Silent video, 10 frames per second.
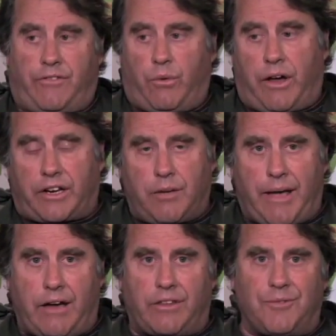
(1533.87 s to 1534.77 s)
If you want to
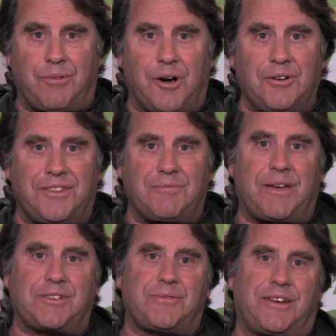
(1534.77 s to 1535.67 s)
come out on the boat, the
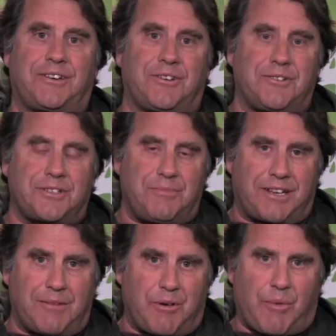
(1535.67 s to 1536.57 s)
best way to do is to
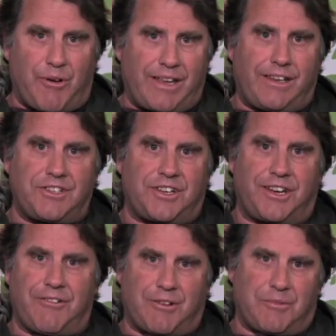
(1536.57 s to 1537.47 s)
become a marine
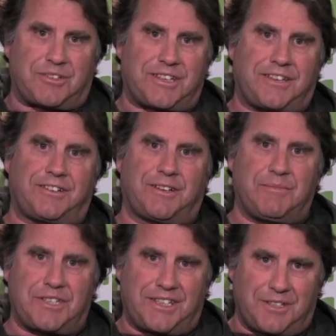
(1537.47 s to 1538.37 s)
engineer and we'll send a
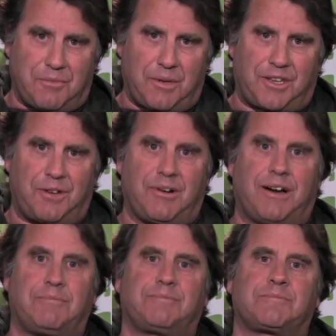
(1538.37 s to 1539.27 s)
limousine to pick you
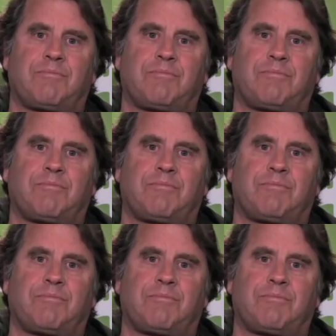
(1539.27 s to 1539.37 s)
up